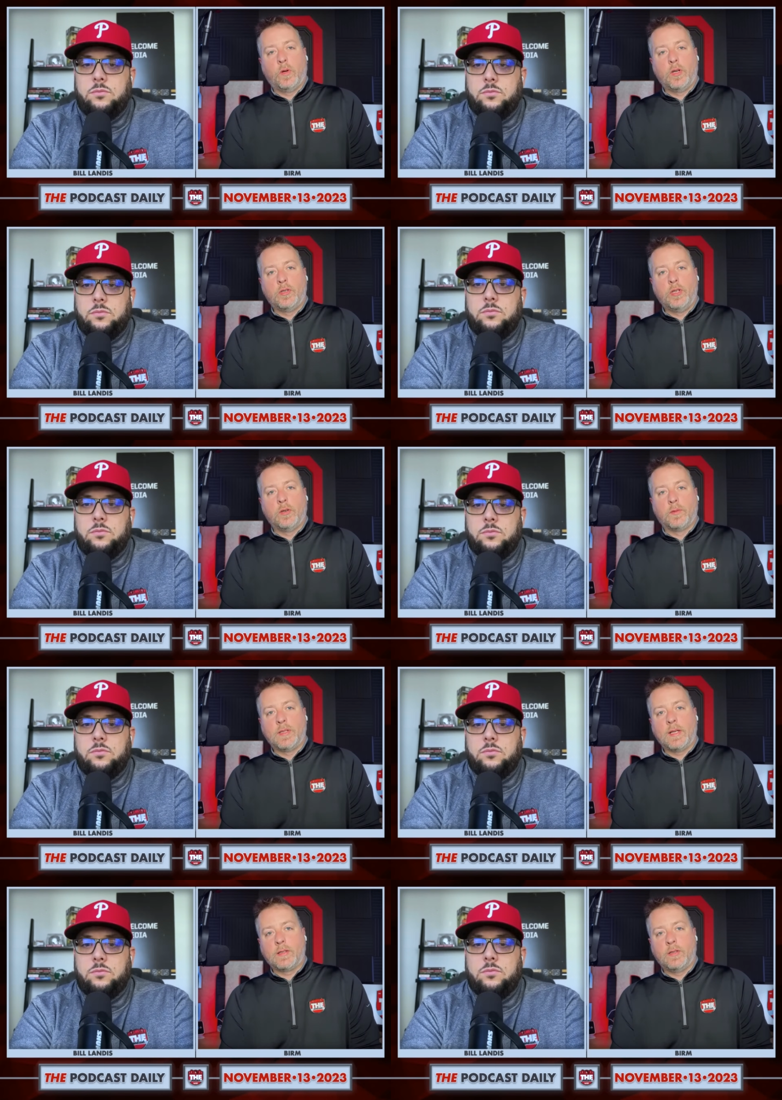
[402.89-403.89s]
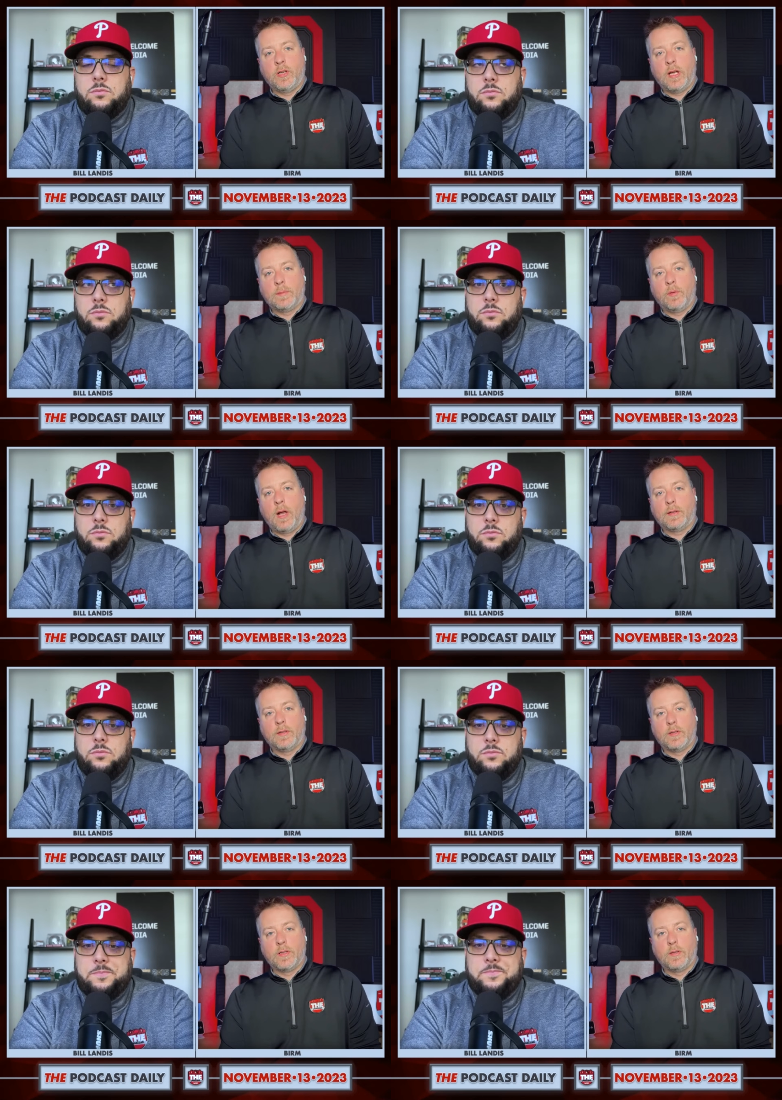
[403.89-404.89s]
Speaker 1: We're in year six of Josh
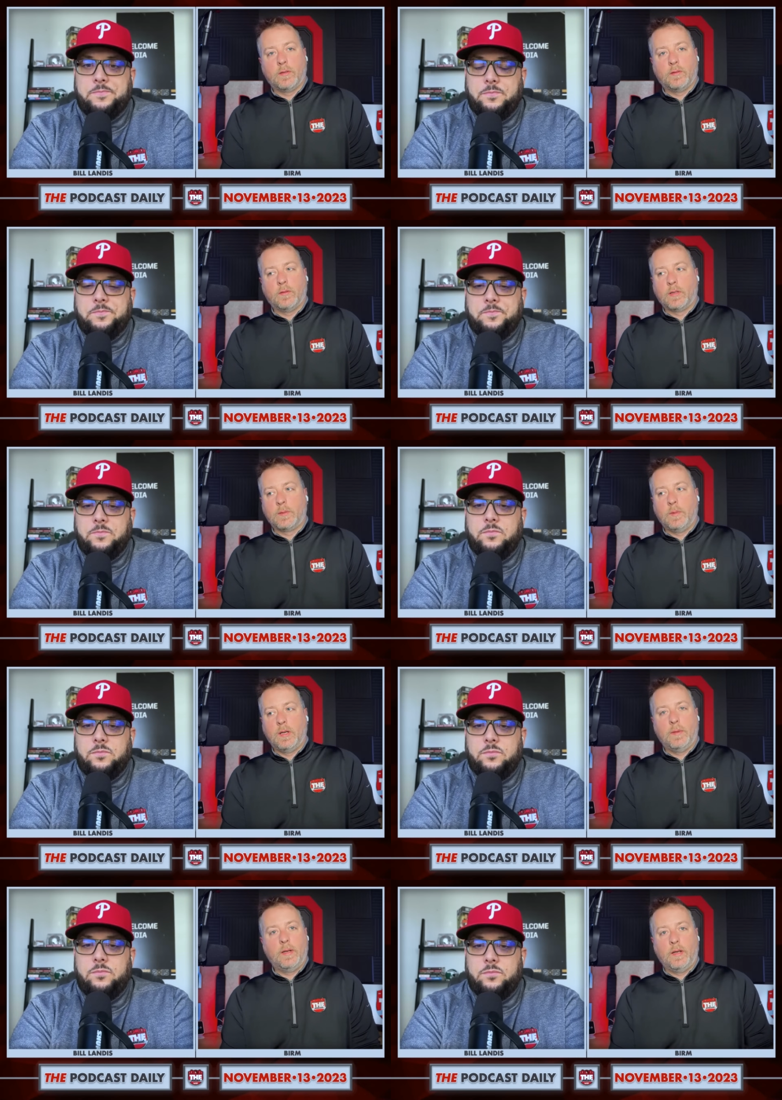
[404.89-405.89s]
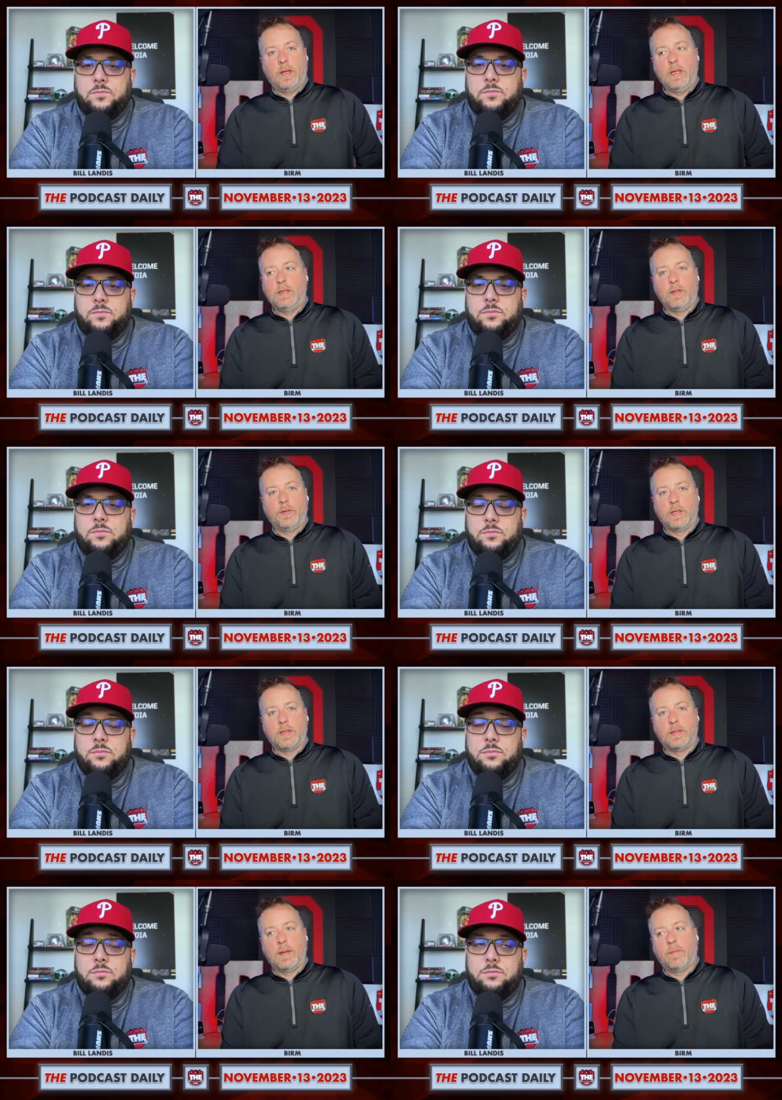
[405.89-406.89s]
Proctor's experiment, and he still mm -hmm. does
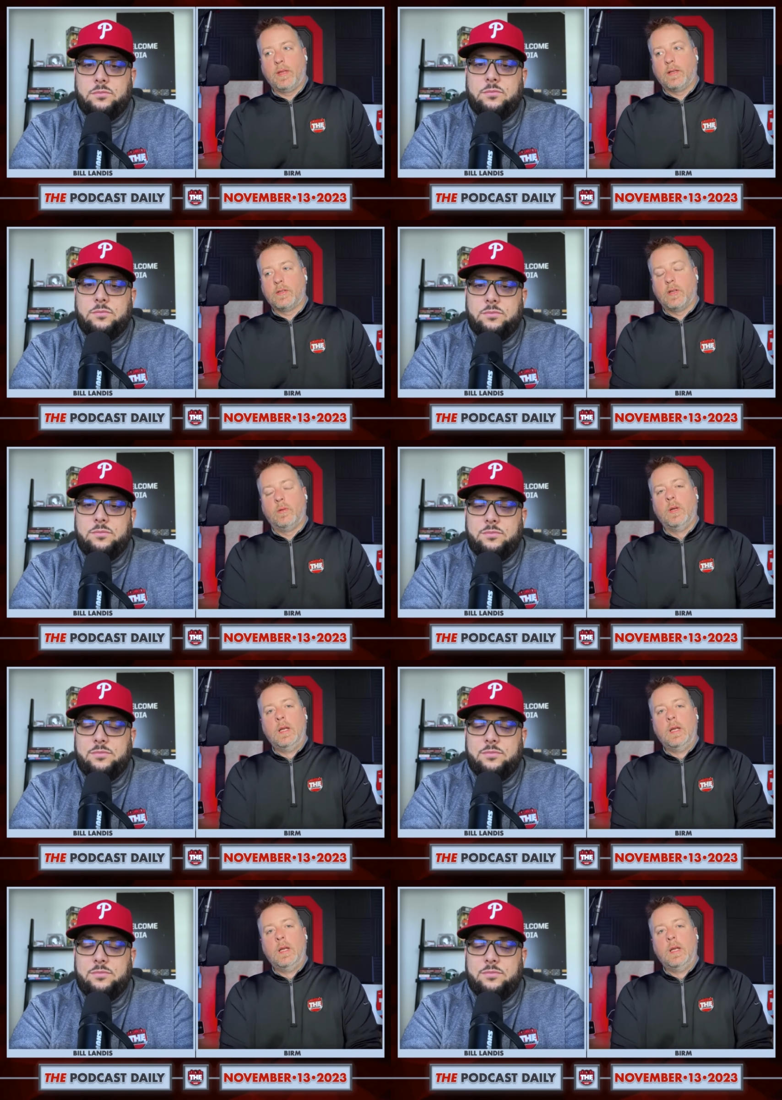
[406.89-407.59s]
mm-hmm. the same thing. So